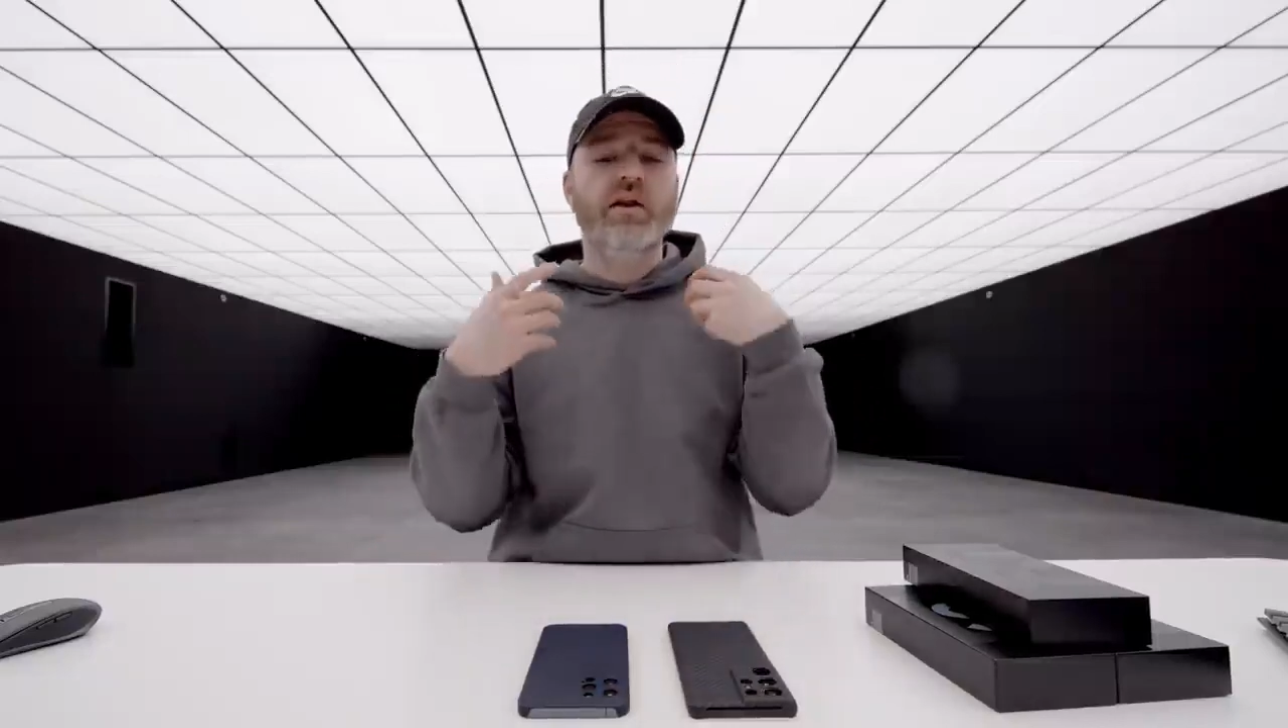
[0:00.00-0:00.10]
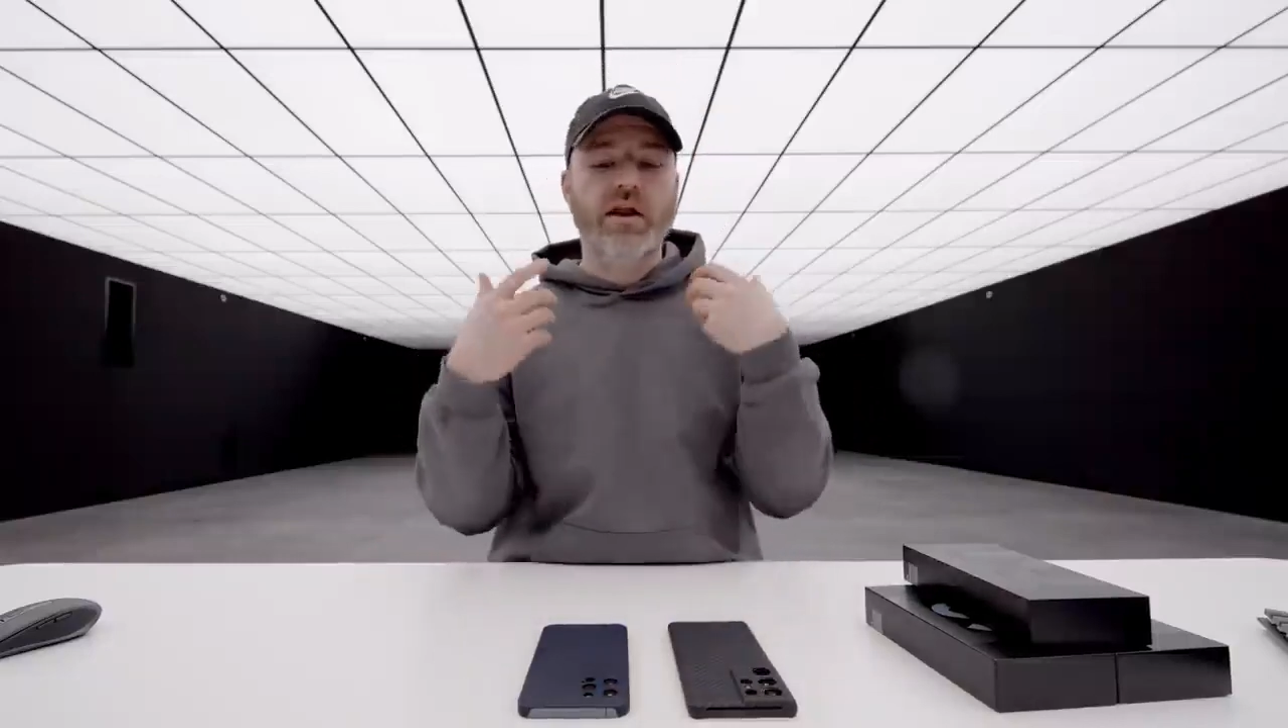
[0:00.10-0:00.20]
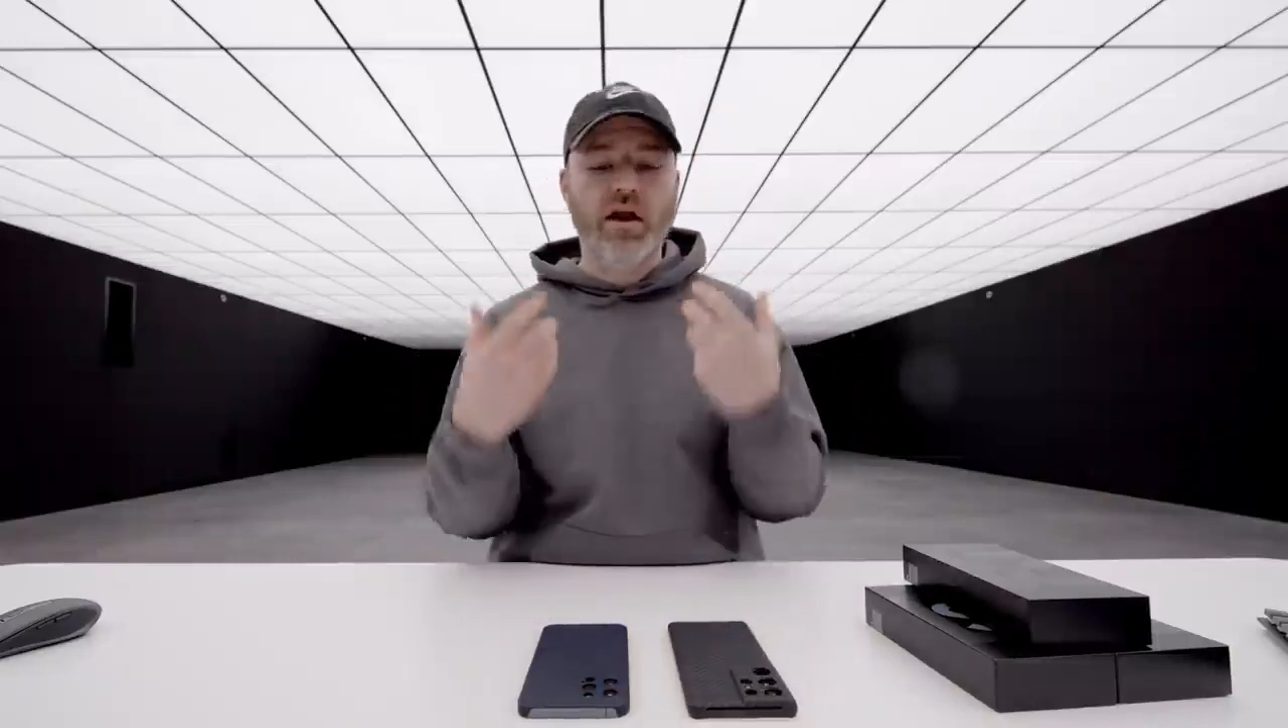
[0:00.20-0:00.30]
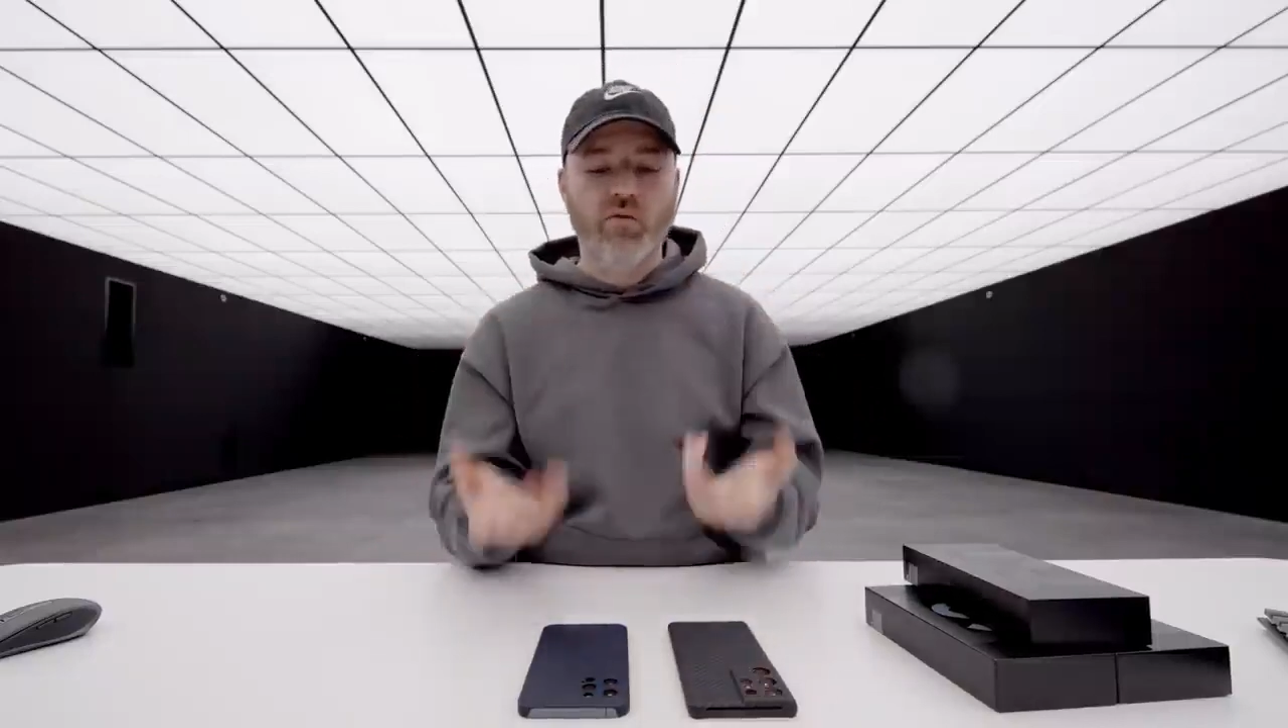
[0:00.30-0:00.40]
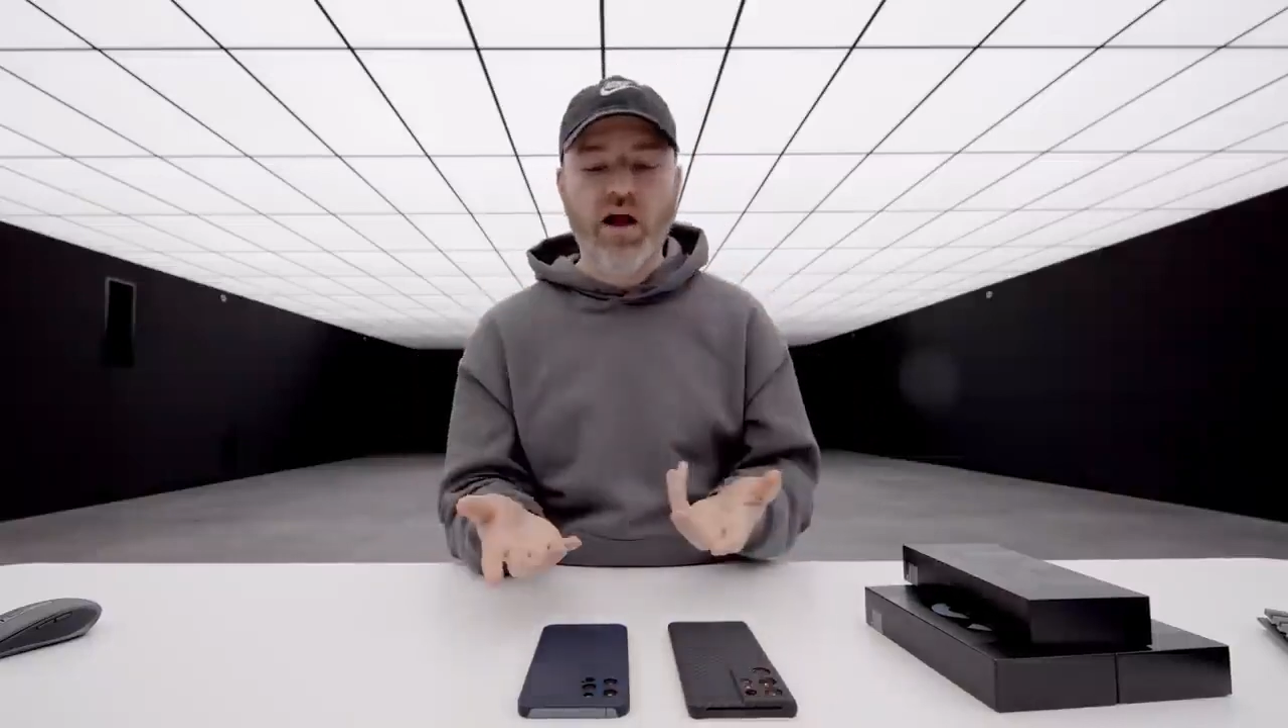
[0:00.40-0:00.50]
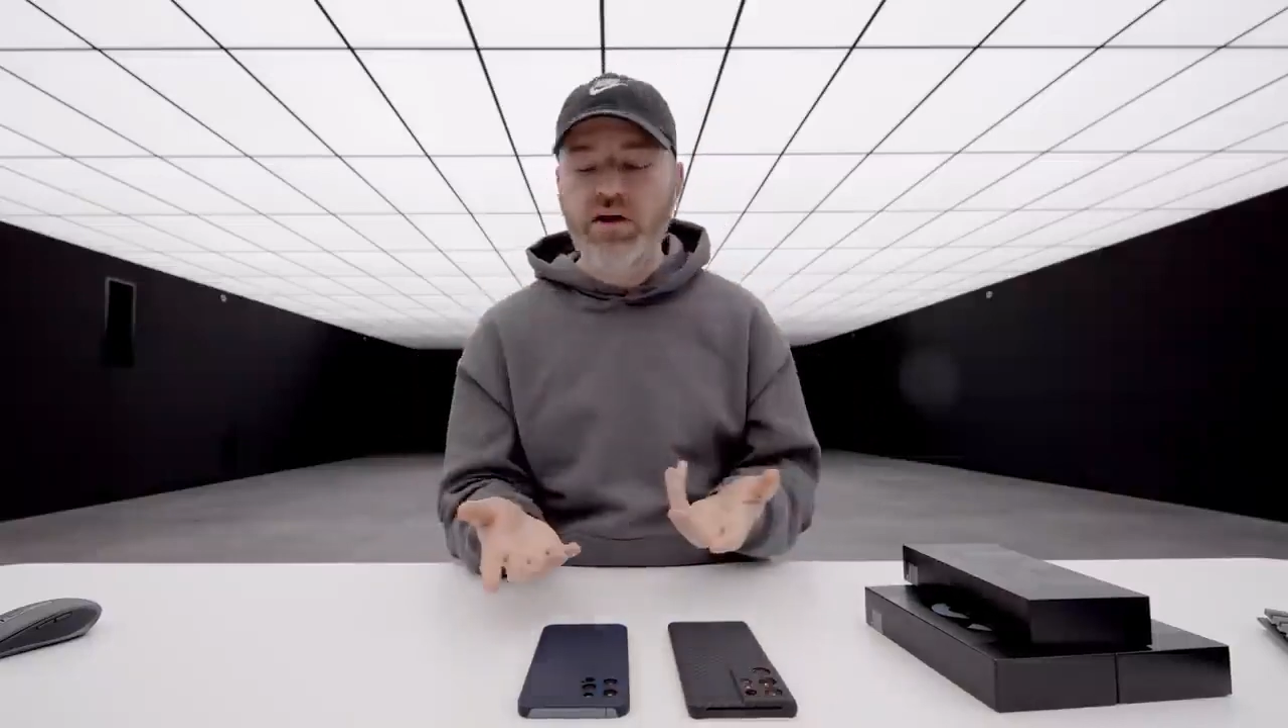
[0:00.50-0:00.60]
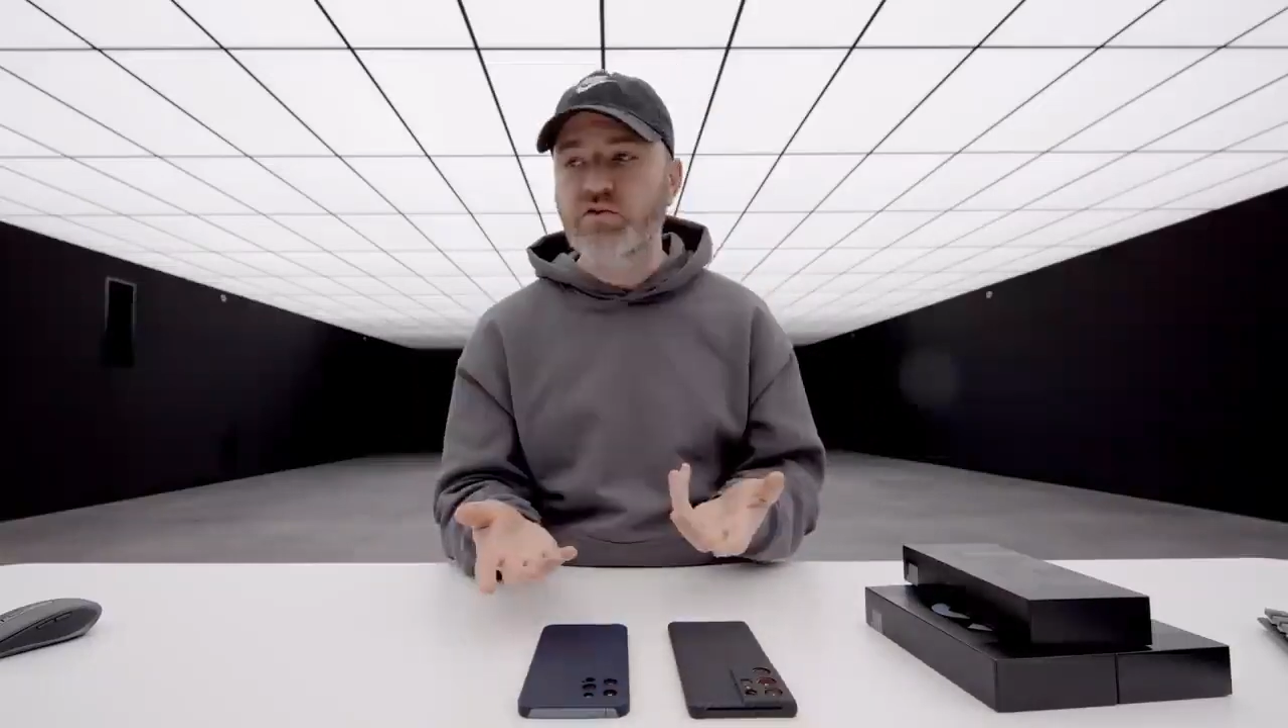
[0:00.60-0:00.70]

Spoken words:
and how I